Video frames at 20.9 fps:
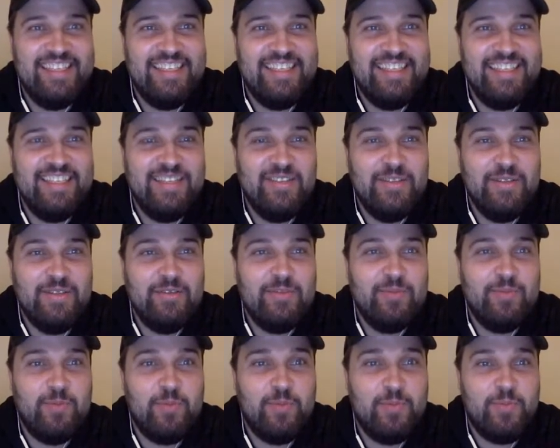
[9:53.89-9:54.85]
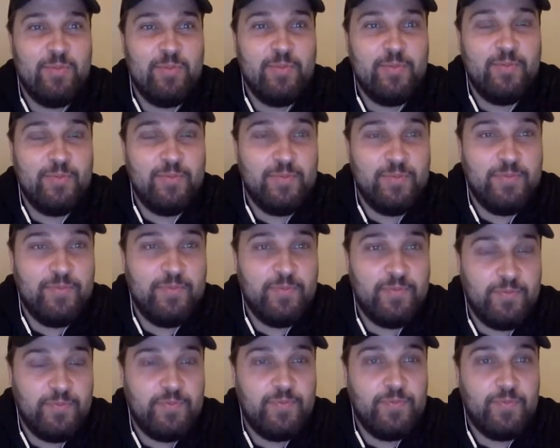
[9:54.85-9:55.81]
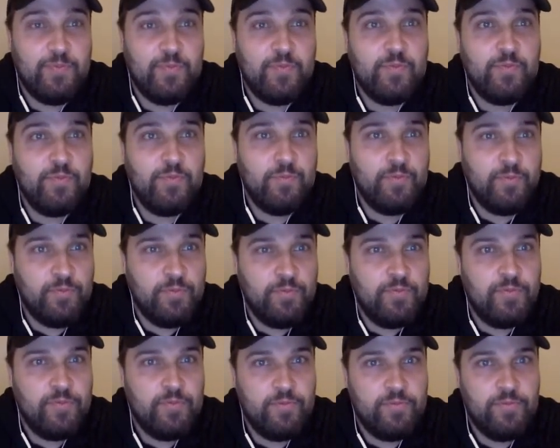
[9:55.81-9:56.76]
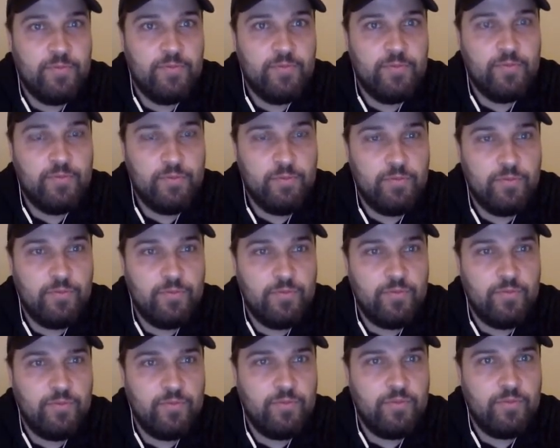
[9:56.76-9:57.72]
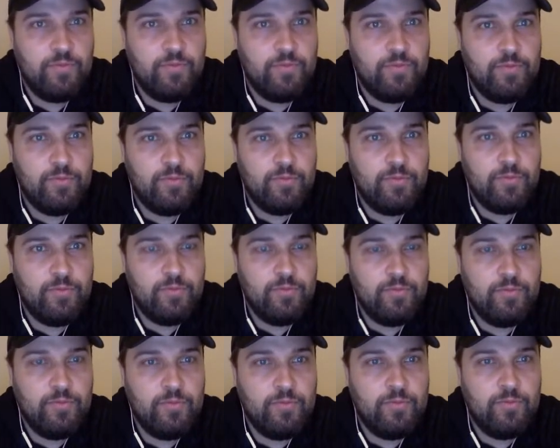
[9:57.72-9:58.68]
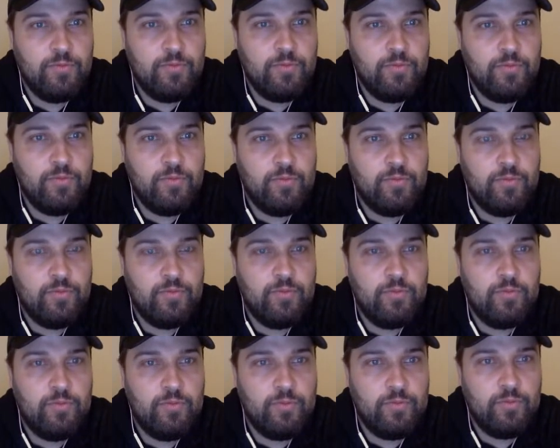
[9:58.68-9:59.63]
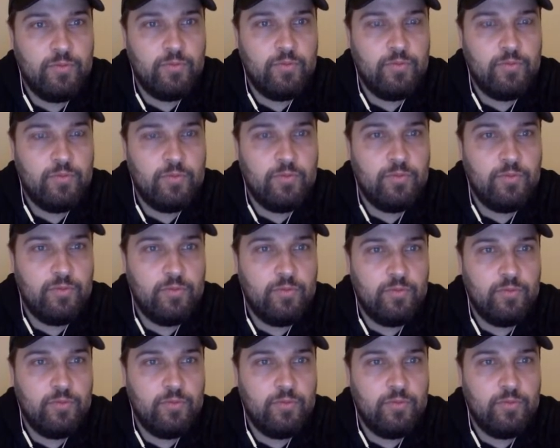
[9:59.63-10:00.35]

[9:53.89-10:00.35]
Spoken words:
(not speaking)